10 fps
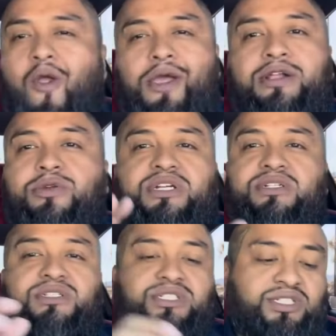and creating
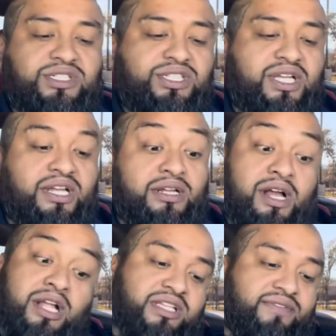a 60-second
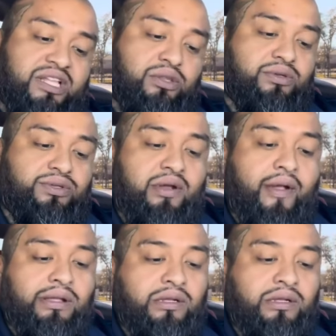content, vato, you know?